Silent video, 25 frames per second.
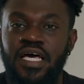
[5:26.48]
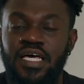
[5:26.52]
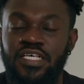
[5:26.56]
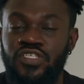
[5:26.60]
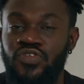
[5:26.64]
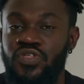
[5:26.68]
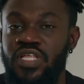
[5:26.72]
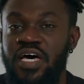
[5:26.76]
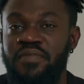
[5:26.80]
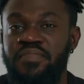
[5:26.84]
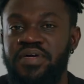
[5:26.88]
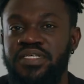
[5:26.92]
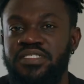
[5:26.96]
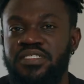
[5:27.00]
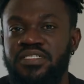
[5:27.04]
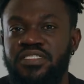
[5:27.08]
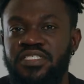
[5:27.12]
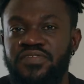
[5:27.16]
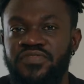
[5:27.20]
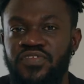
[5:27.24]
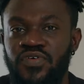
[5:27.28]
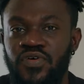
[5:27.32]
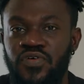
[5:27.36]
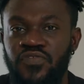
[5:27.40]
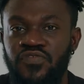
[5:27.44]
And so that makes it
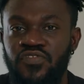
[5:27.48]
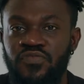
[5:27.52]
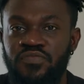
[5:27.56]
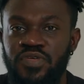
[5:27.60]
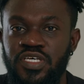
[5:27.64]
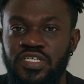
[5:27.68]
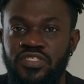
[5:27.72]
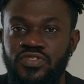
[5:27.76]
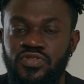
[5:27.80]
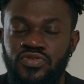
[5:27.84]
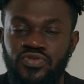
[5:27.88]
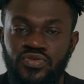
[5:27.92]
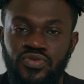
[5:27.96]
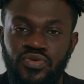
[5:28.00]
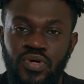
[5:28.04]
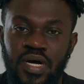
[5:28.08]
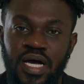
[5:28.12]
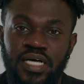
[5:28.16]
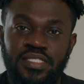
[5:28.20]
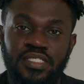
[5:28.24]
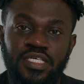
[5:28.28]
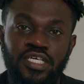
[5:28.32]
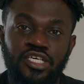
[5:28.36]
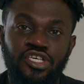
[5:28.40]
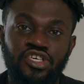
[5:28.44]
difficult for me to,
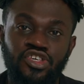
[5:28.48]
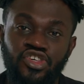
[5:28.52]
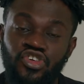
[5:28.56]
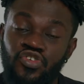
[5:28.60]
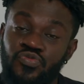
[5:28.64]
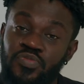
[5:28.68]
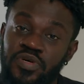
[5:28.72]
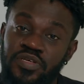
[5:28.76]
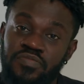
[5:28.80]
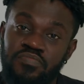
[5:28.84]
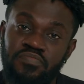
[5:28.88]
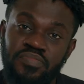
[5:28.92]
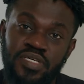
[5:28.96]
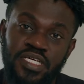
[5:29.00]
as a human